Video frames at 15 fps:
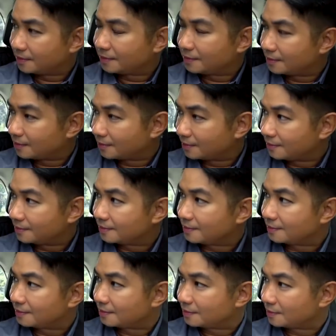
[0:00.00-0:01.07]

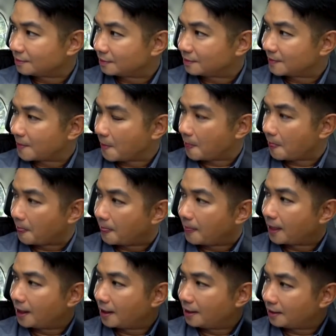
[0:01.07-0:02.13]

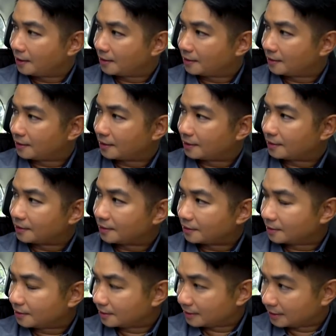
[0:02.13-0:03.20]

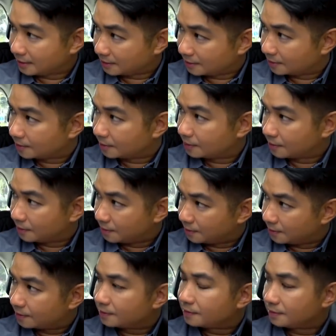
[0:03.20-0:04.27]

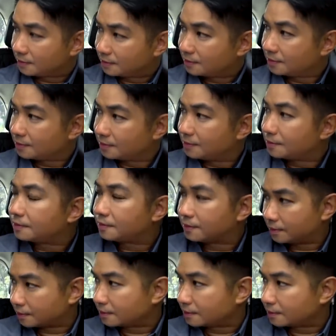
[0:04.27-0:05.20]
The person shown says nothing.